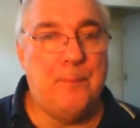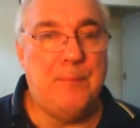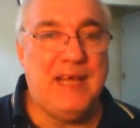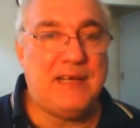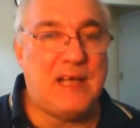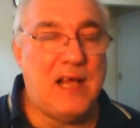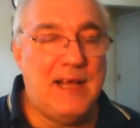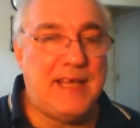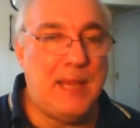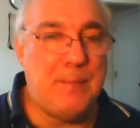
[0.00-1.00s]

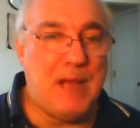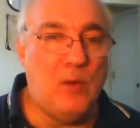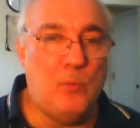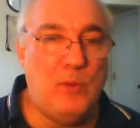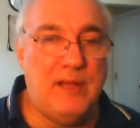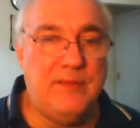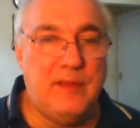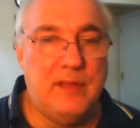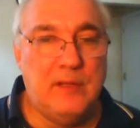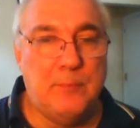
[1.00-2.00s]
Mankind came out with
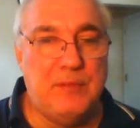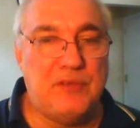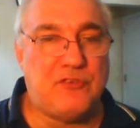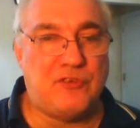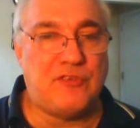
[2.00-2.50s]
Mr.